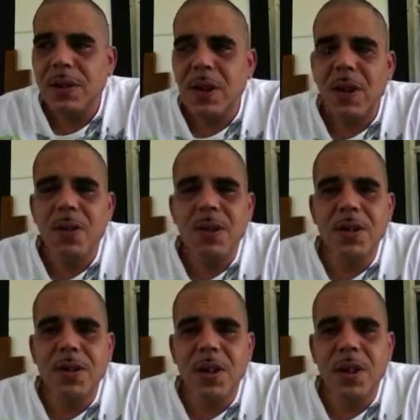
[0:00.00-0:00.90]
the
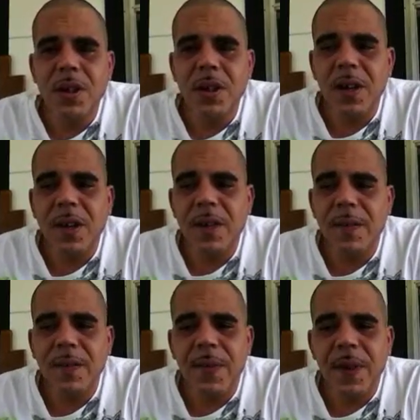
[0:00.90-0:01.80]
owners
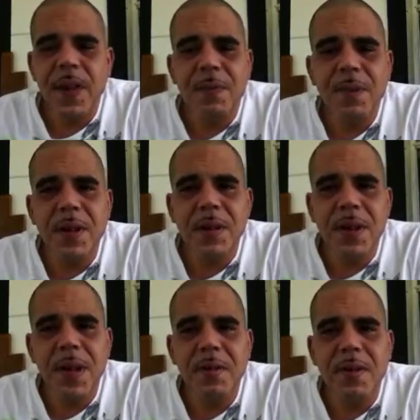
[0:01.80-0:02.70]
of the company
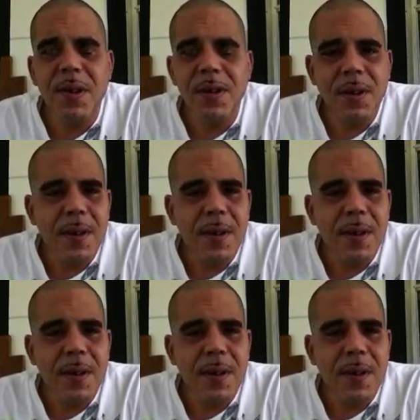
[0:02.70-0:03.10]
that I'm with.